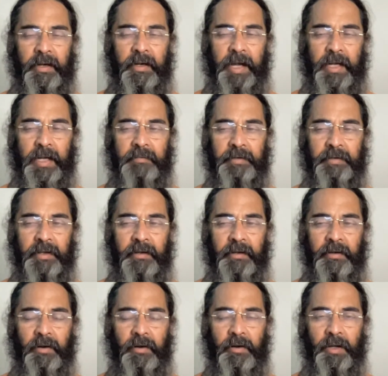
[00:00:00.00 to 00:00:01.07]

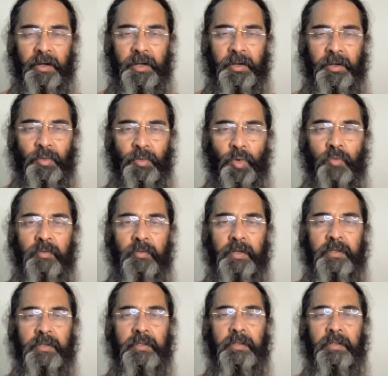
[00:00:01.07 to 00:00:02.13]
an
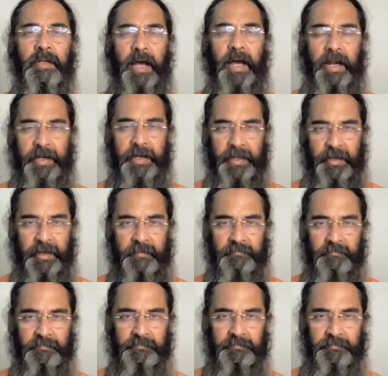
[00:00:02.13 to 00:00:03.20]
overturned idea
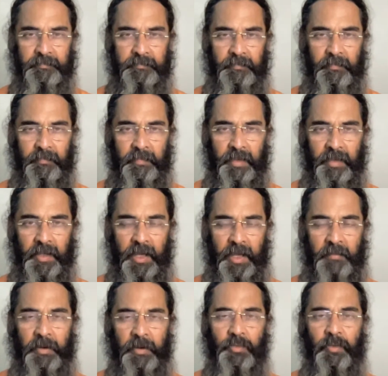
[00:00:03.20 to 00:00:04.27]

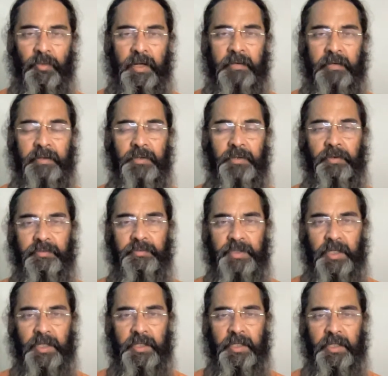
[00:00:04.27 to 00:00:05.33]
about whatever you have
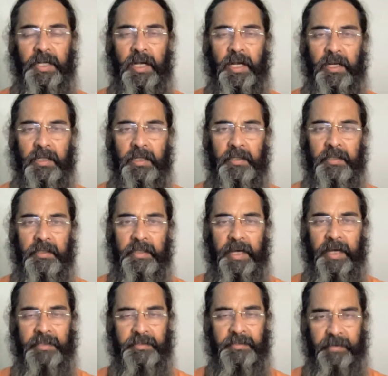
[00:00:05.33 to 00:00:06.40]
studied and learned
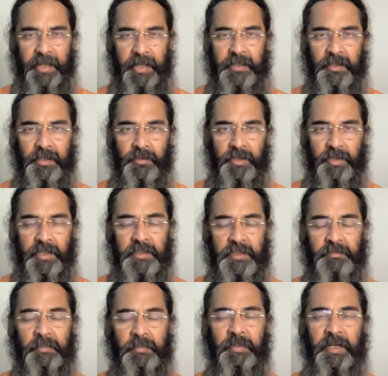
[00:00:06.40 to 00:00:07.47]
can strike you. That
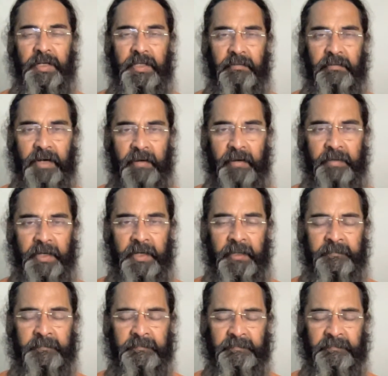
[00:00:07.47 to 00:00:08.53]
is viparita bhavana.